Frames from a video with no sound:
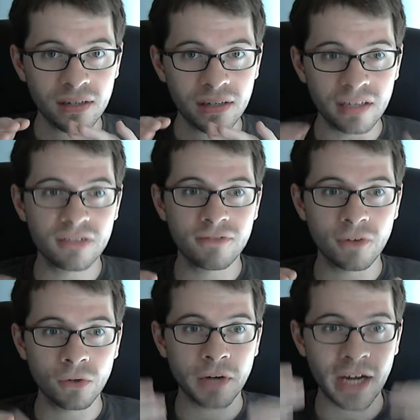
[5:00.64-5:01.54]
in the
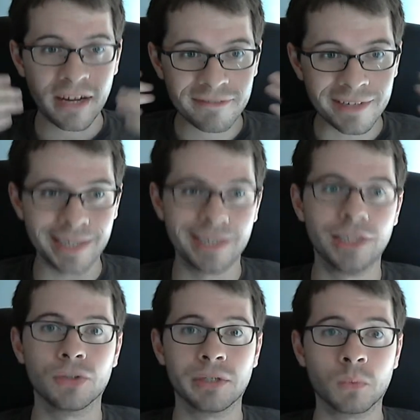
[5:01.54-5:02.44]
photograph in a
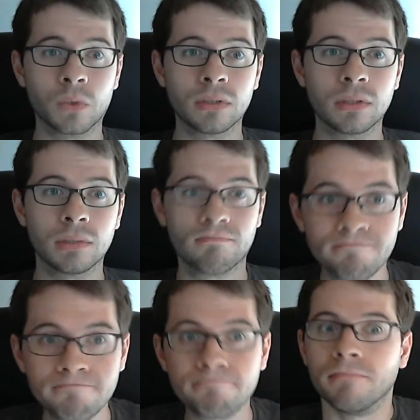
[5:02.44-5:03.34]
dream world.
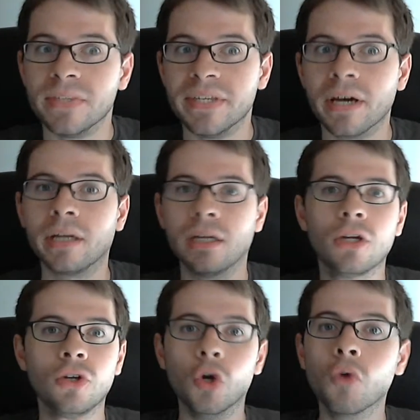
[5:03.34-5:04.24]
Done.
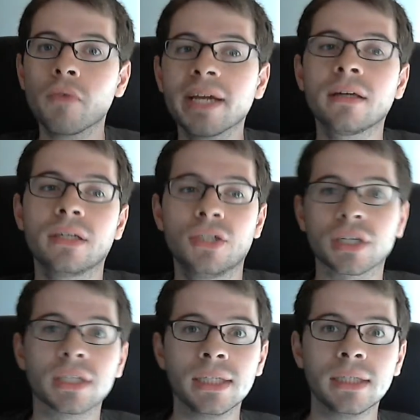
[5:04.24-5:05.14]
No reality
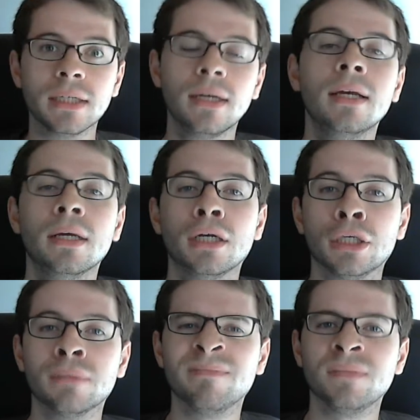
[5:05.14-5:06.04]
check needed.
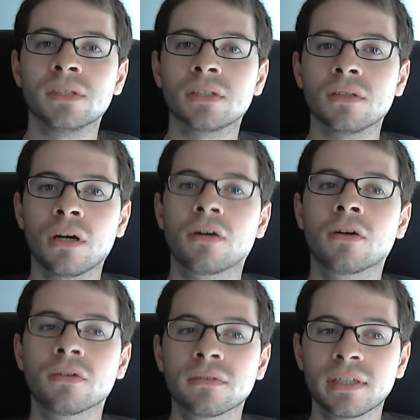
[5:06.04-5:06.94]
It's a lot
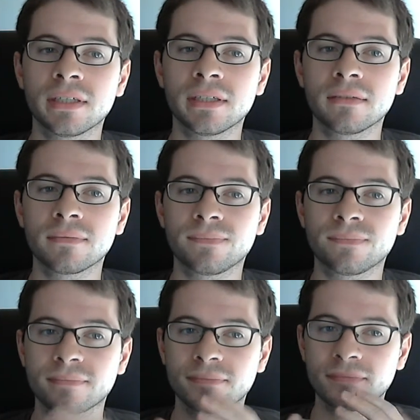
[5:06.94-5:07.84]
harder
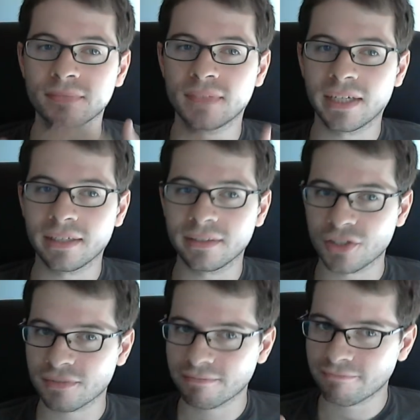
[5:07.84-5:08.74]
than
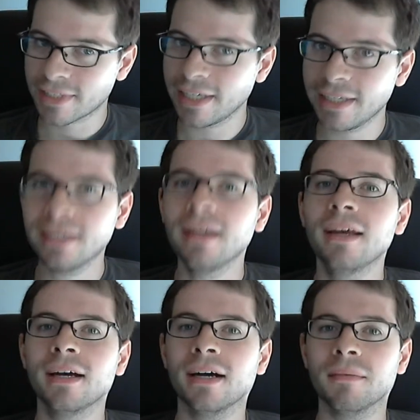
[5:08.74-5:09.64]
just saying it.
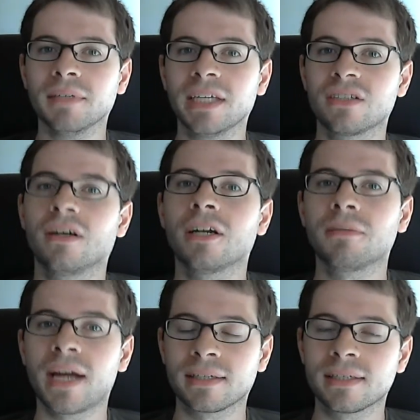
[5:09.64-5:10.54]
It takes a lot of
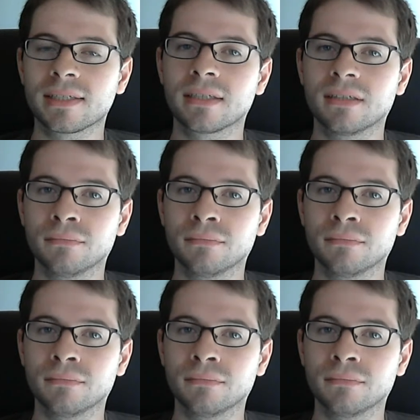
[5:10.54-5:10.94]
practice.